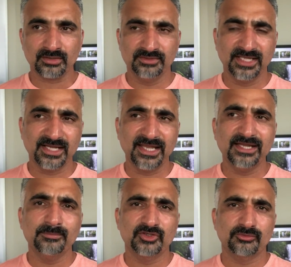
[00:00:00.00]
Then I
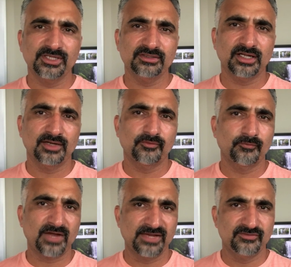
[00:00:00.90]
had my green card
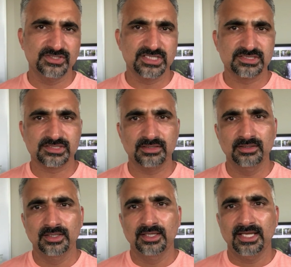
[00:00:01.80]
for 5 years,
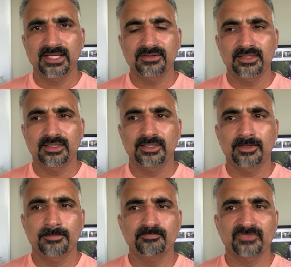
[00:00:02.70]
and
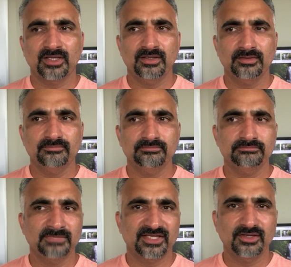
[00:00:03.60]

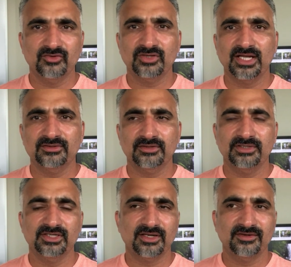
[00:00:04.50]
my kids got the
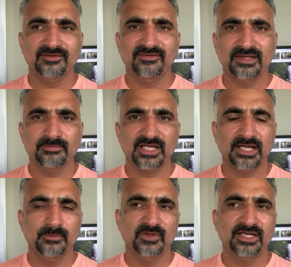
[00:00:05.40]
green card at the same
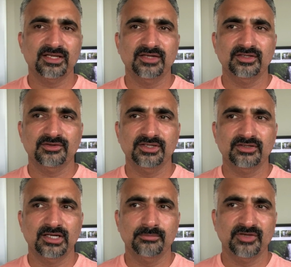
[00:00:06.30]
time when I got the green
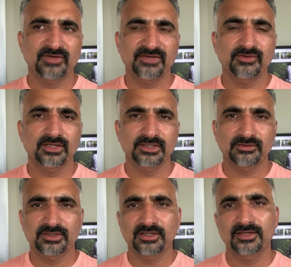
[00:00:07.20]
card. My wife got the
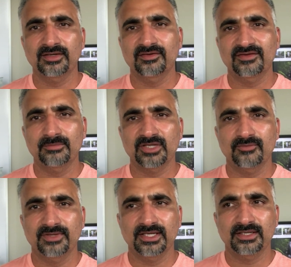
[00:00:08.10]
green card at the same
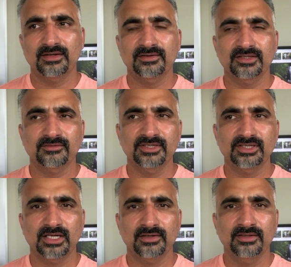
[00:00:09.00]
time when I got the green
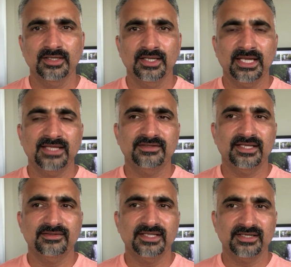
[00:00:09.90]
card, and
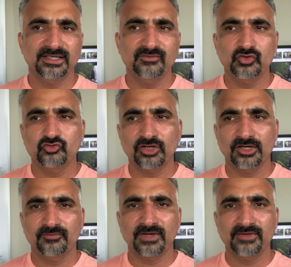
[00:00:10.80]
then I lived in
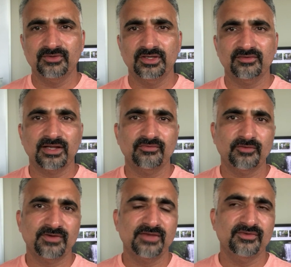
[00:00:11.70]
Charlotte 5 years. After
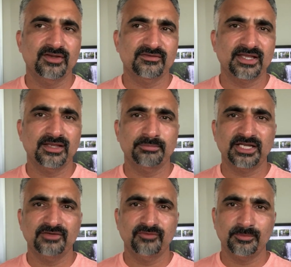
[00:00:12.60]
5 years, I
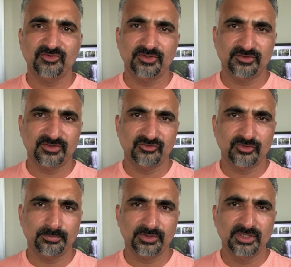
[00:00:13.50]
applied for my
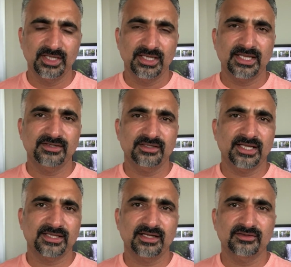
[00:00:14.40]
citizenship, and
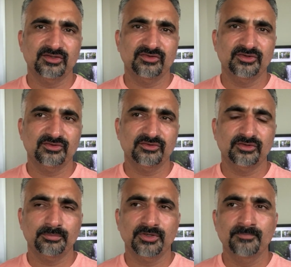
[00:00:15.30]
I got the
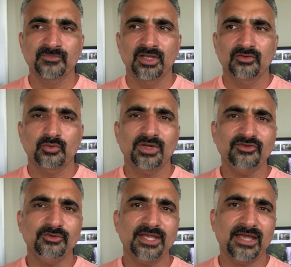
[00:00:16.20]
citizenship. So
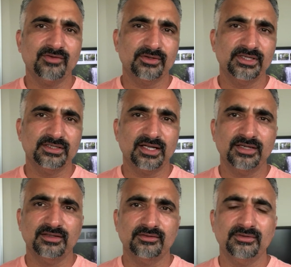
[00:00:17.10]
once you have a green
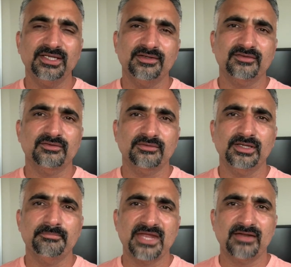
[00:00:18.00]
card, really doesn't
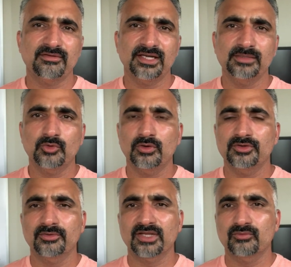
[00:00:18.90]
really matter anymore.
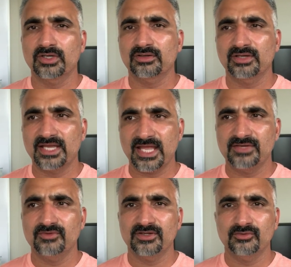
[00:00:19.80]
You can work
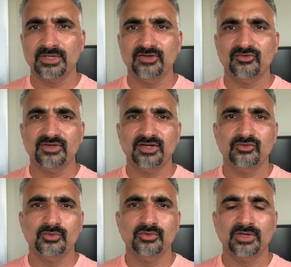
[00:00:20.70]
anywhere in the United States.
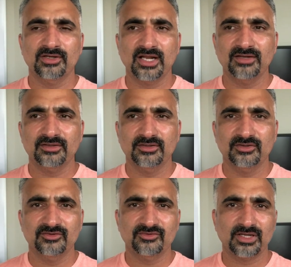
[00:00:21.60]
Are not
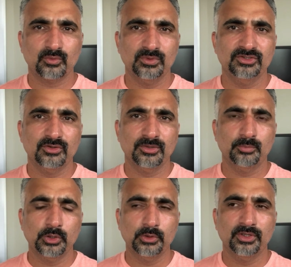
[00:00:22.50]
stuck with your
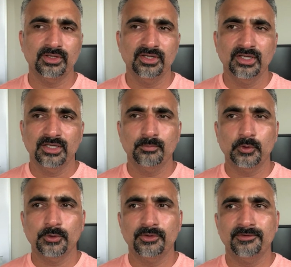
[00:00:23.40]
employer,
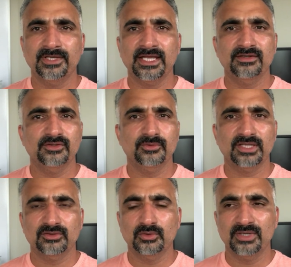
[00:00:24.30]
and you
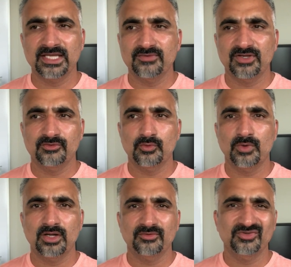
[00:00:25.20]
can go anywhere you
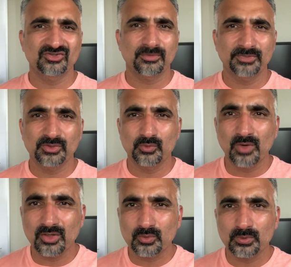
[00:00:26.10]
want, which company you
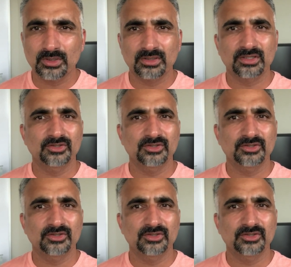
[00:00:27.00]
want to work.